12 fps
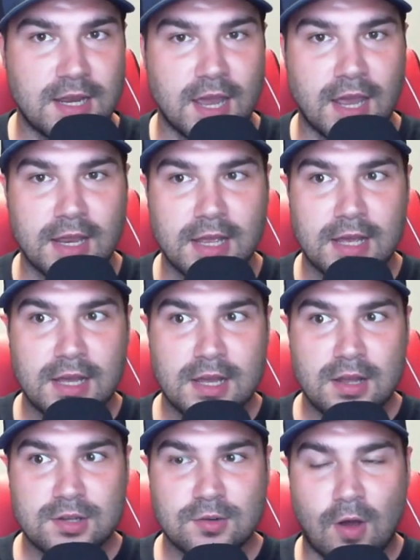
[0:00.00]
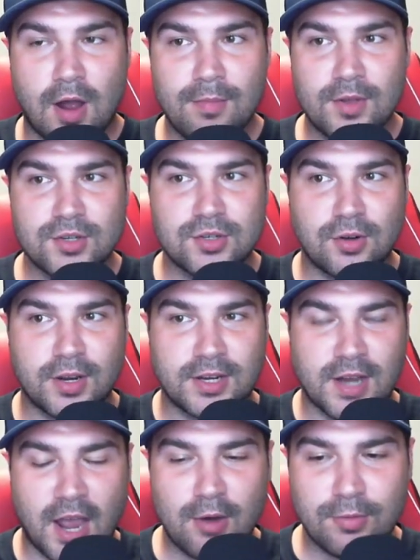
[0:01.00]
Mm-hmm. So I'm not sure.
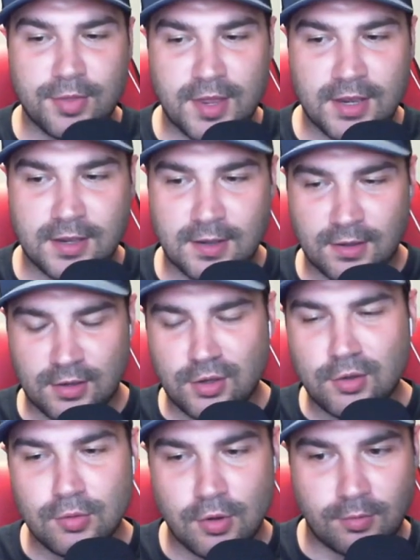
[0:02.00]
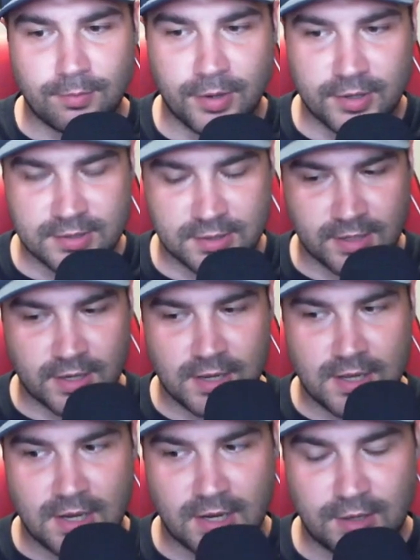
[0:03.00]
I don't think you know him personally,
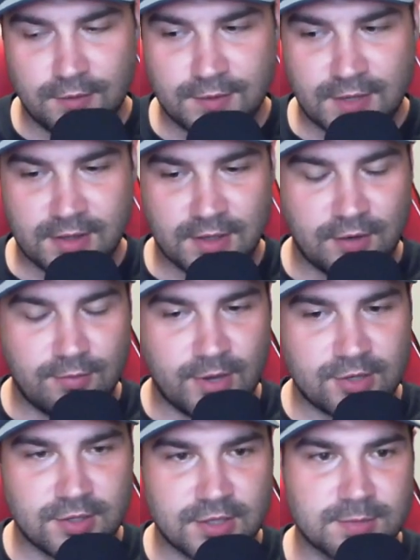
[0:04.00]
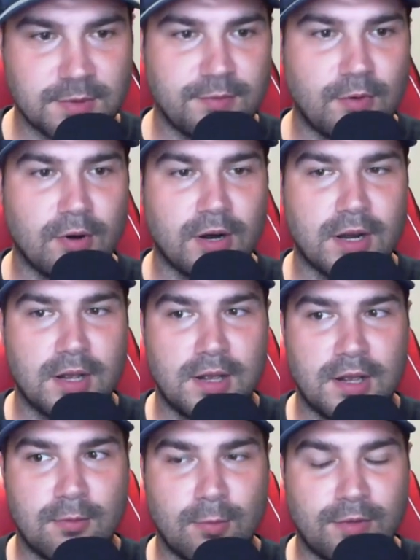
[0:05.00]
and you've said that you've mentioned this before.
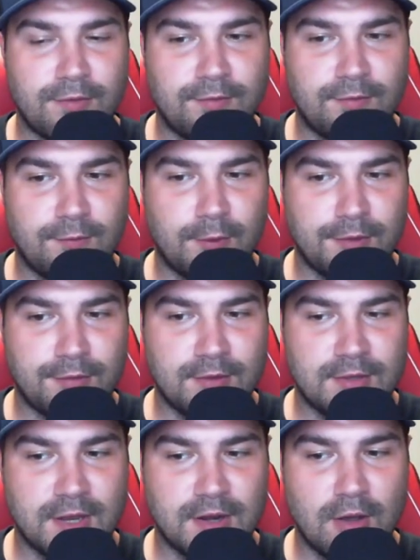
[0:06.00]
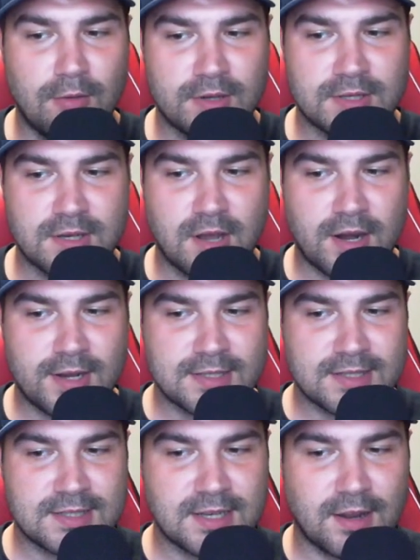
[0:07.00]
With Danault, it's not
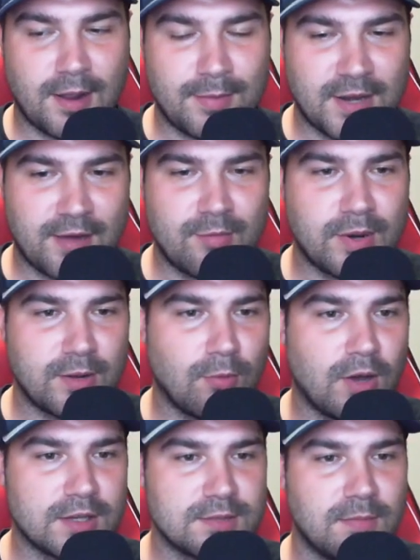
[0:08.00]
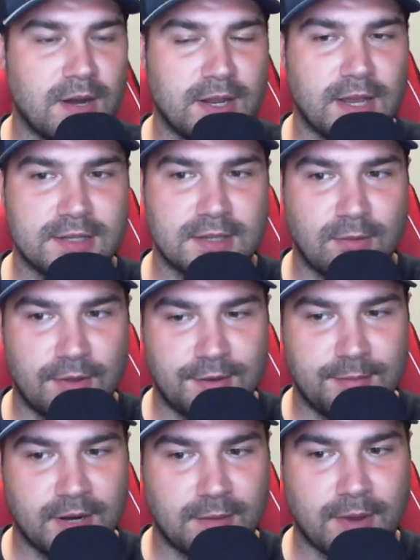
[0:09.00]
as, everybody wants money. Yes, they want
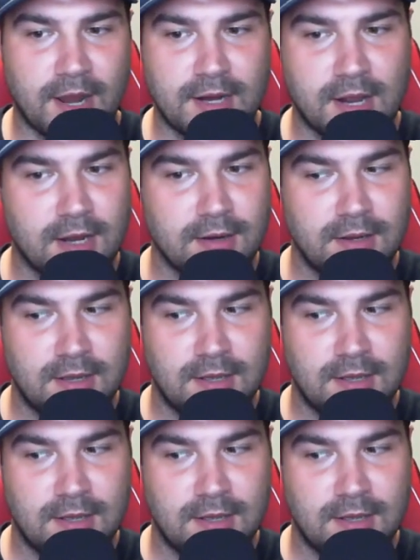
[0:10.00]
their big payday.